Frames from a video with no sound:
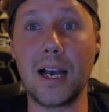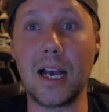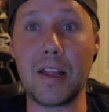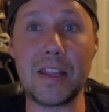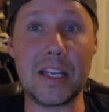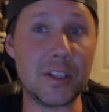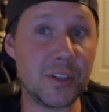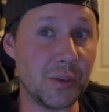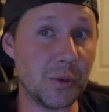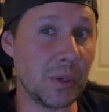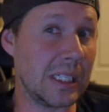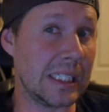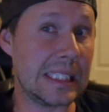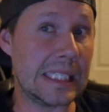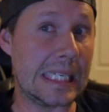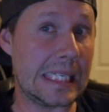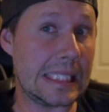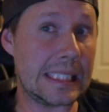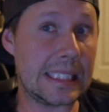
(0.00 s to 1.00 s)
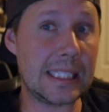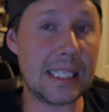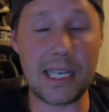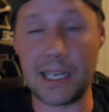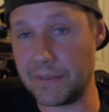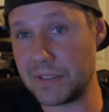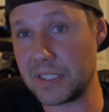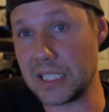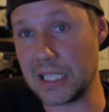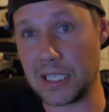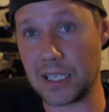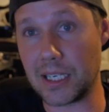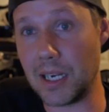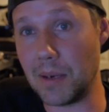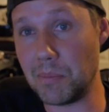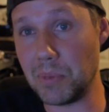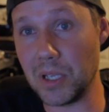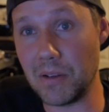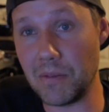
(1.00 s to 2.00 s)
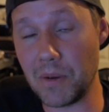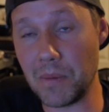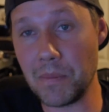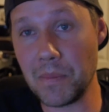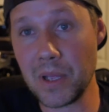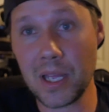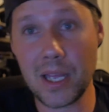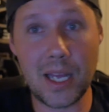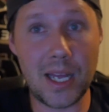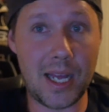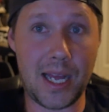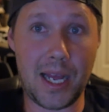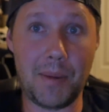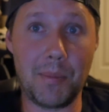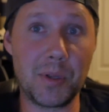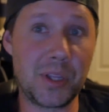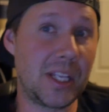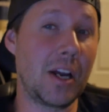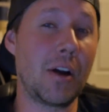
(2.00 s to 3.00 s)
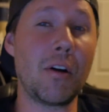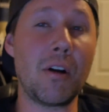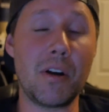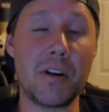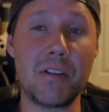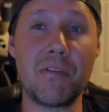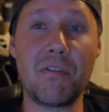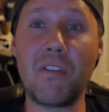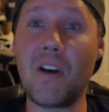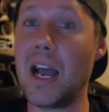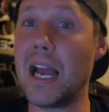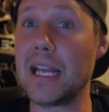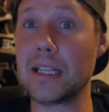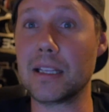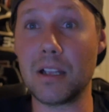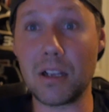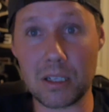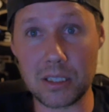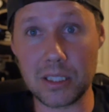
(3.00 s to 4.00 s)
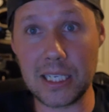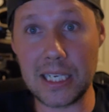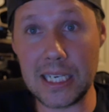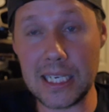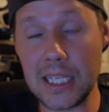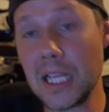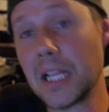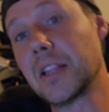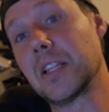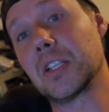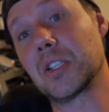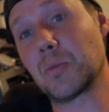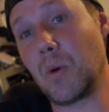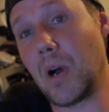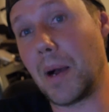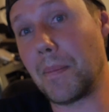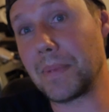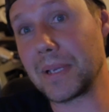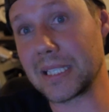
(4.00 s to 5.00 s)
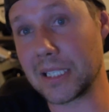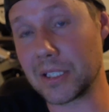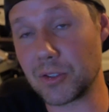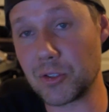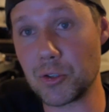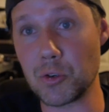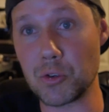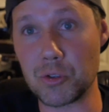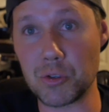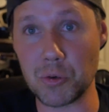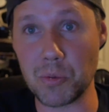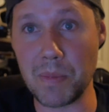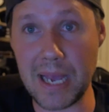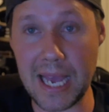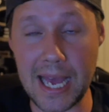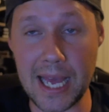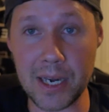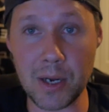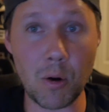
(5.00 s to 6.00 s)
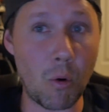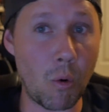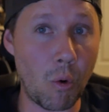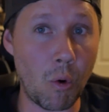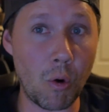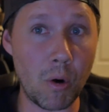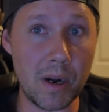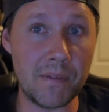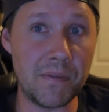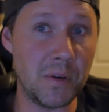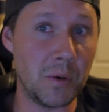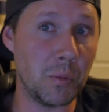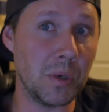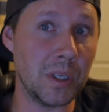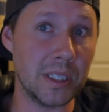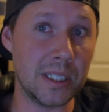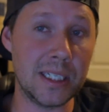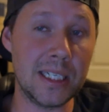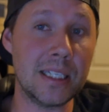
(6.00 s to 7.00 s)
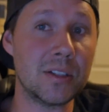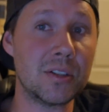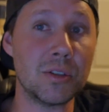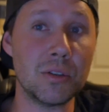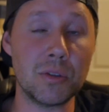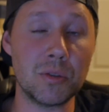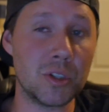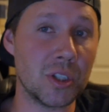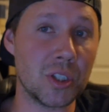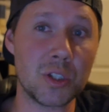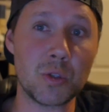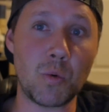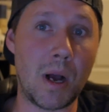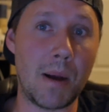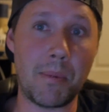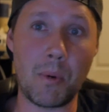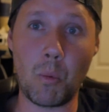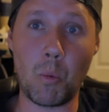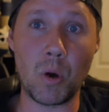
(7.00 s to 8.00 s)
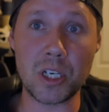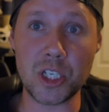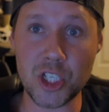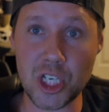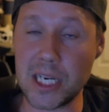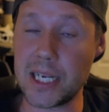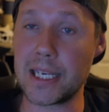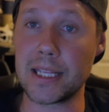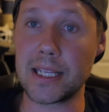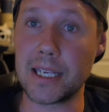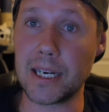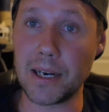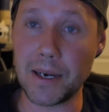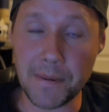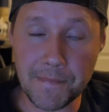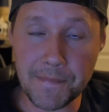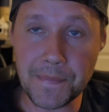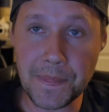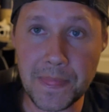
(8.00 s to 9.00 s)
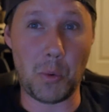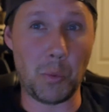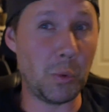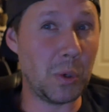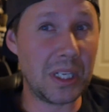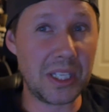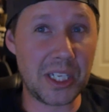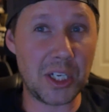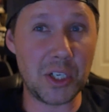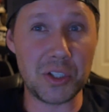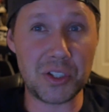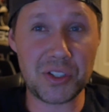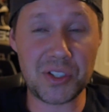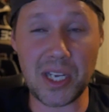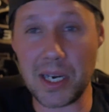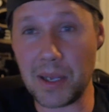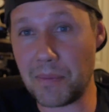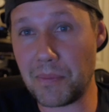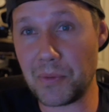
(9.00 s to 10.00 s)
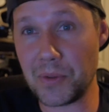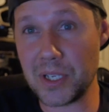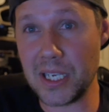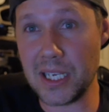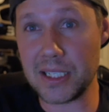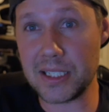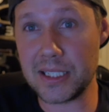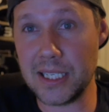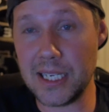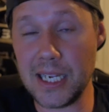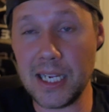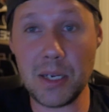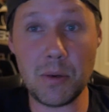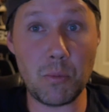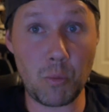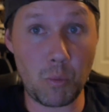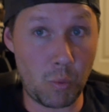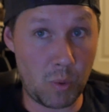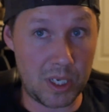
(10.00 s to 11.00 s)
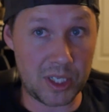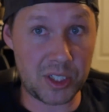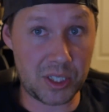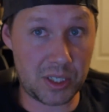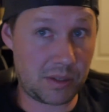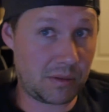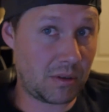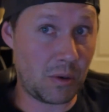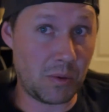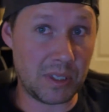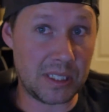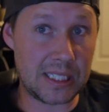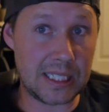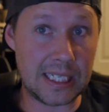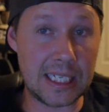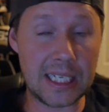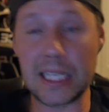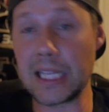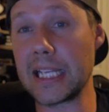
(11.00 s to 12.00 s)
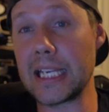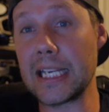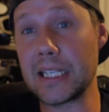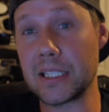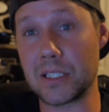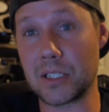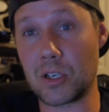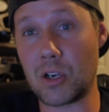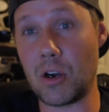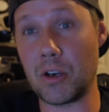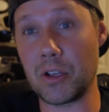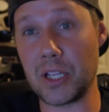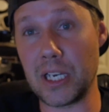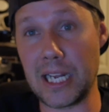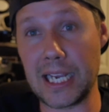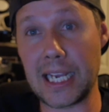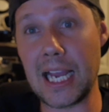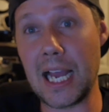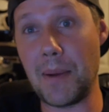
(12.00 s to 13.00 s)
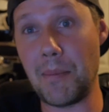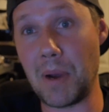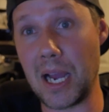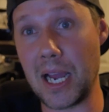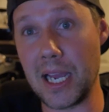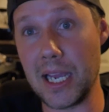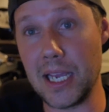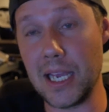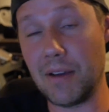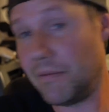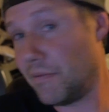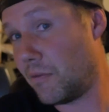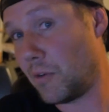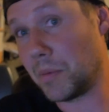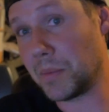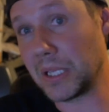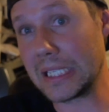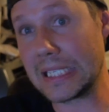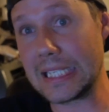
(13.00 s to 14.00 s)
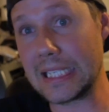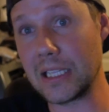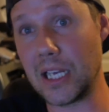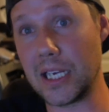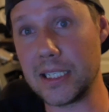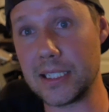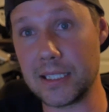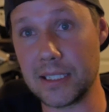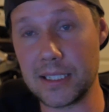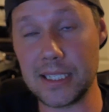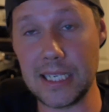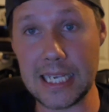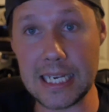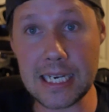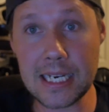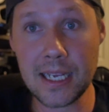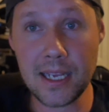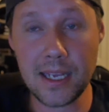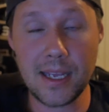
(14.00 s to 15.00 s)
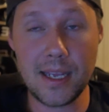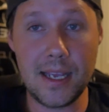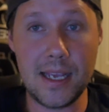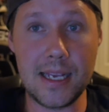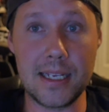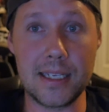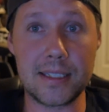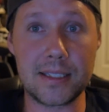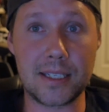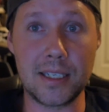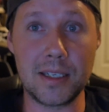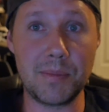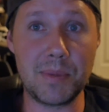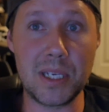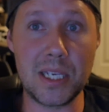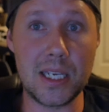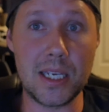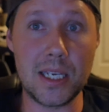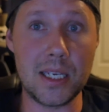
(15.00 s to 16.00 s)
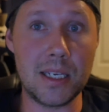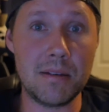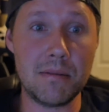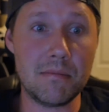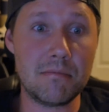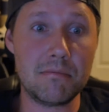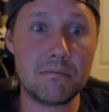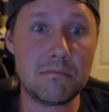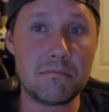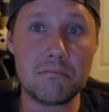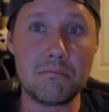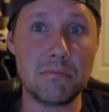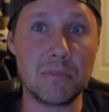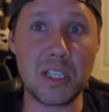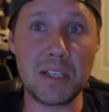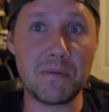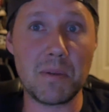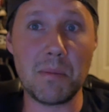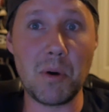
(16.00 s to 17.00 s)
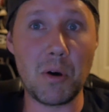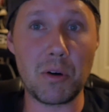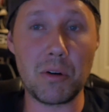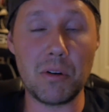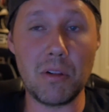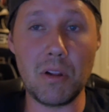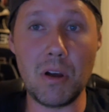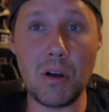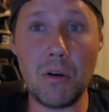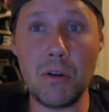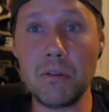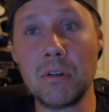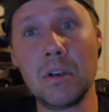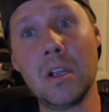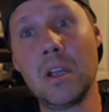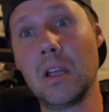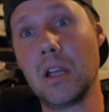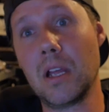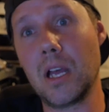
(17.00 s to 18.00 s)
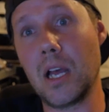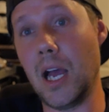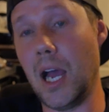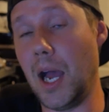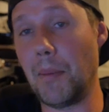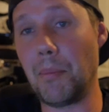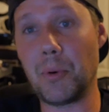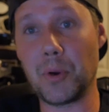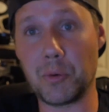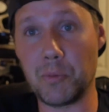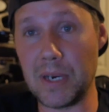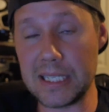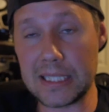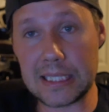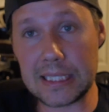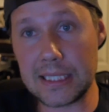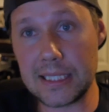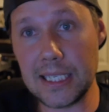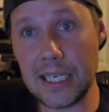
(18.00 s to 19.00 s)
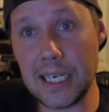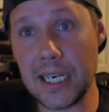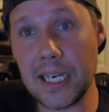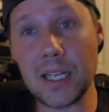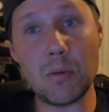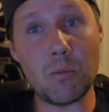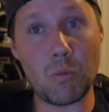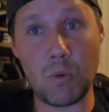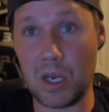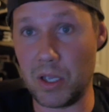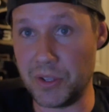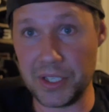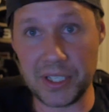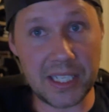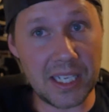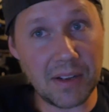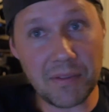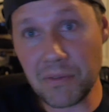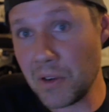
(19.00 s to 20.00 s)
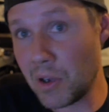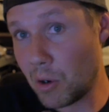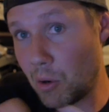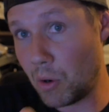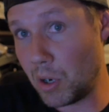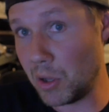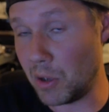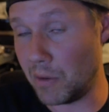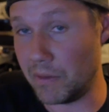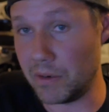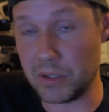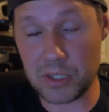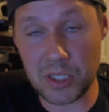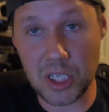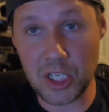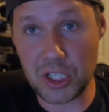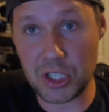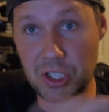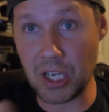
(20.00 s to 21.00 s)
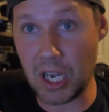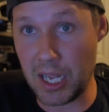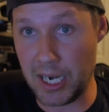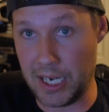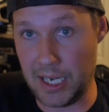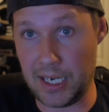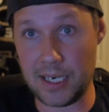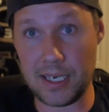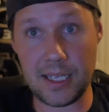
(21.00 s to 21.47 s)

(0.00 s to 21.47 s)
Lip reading: They do exist. I've seen a couple of them, but they are hard to find. Luckily, the swap isn't too bad, or if you really need to, just swap a 1J in there. A really good setup for the SC, which coincidentally is the car that I got my Formula D license in, is going to be leave the motor alone, put a racing seat in it, weld a diff, coilovers, done.